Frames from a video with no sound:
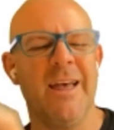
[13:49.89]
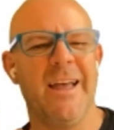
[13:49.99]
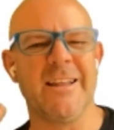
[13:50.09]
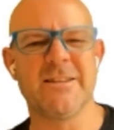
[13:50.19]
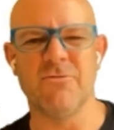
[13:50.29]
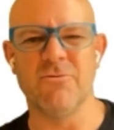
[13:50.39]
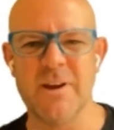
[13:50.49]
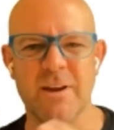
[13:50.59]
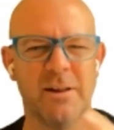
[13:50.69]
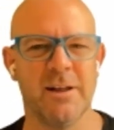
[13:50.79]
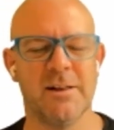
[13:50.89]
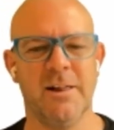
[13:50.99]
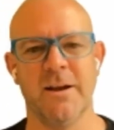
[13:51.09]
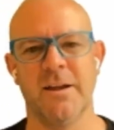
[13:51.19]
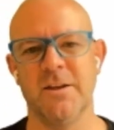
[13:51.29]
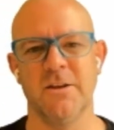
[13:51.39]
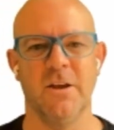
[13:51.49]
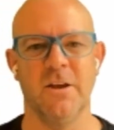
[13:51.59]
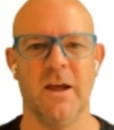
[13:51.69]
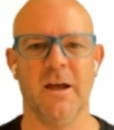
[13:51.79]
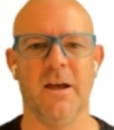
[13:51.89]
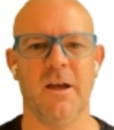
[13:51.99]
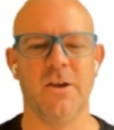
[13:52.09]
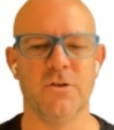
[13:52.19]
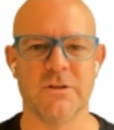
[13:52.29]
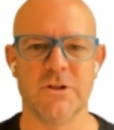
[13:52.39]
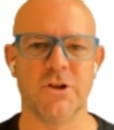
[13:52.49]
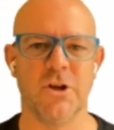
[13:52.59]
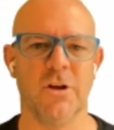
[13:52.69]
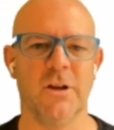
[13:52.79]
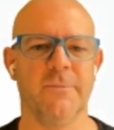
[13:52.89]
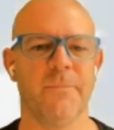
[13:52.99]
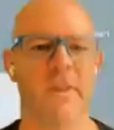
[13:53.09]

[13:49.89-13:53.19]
It's a really clunky user journey.